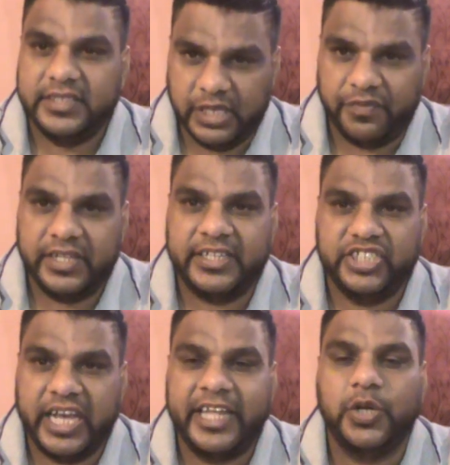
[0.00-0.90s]
David and
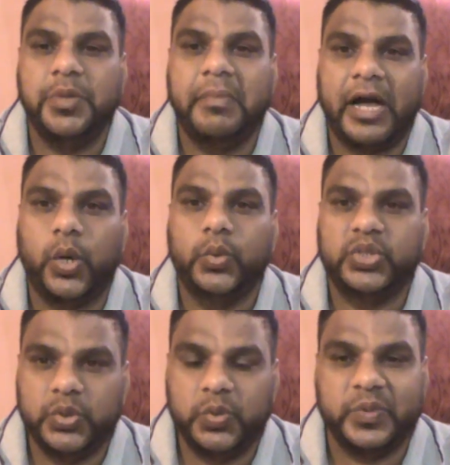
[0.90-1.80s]
Cheyenne will be back out
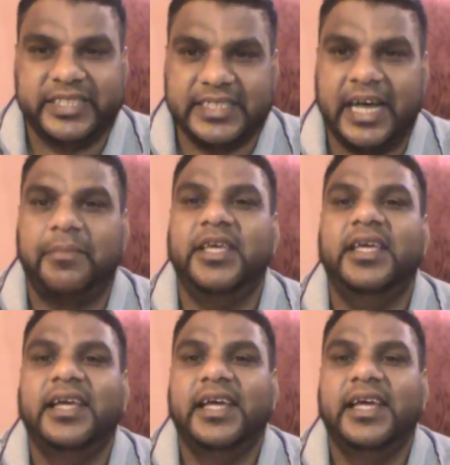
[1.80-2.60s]
soon with Sammy